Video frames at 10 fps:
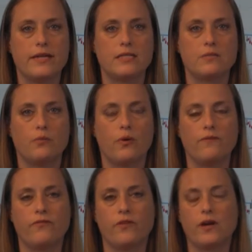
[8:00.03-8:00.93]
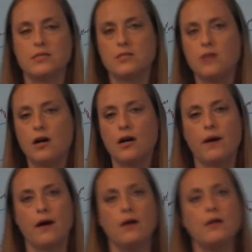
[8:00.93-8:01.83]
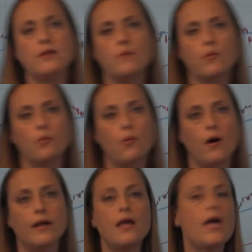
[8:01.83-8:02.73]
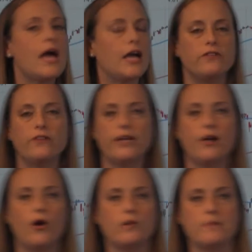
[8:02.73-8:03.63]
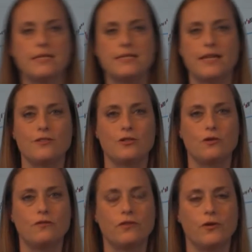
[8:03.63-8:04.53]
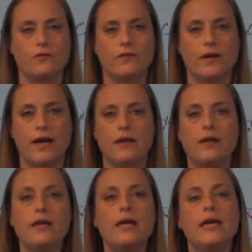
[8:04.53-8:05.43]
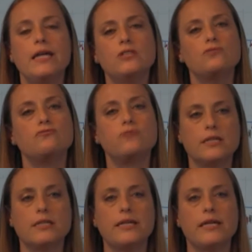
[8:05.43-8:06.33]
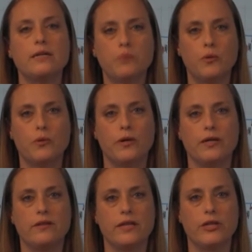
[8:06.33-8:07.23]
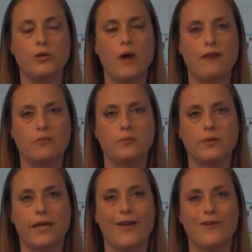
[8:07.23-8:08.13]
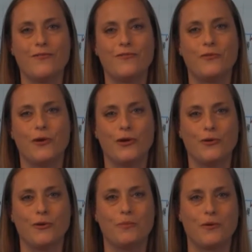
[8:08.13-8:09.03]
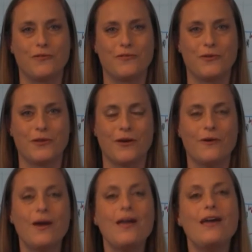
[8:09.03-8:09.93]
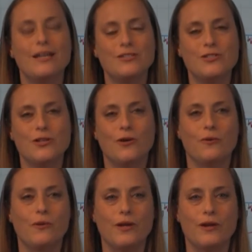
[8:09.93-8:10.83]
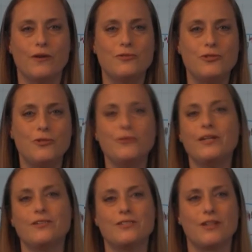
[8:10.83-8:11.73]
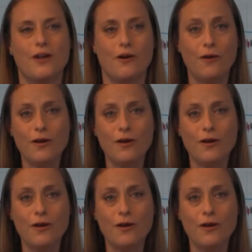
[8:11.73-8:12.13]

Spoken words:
is important for us to talk about. Number one, and you've heard me say this over and over again, it's really important that you have a plan for your portfolio. And so, 2 years ago,